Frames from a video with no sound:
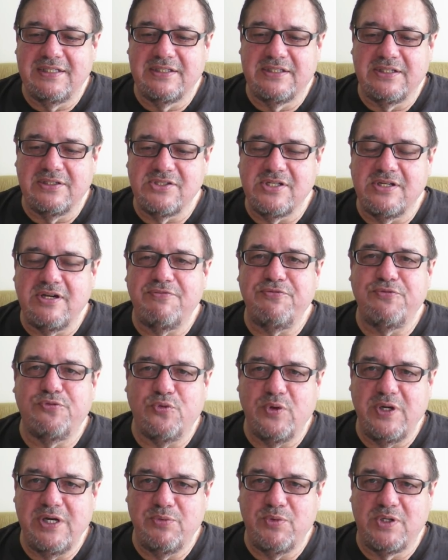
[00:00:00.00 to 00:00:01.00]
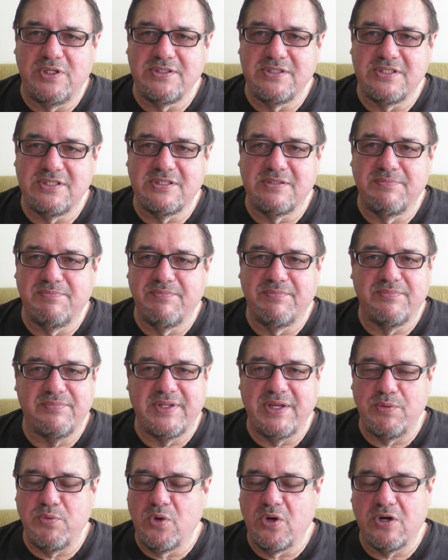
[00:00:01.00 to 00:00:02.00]
There's enough free ones,
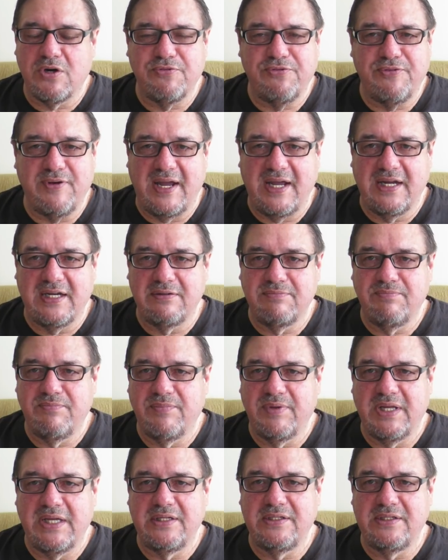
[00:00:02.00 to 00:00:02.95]
they work fine,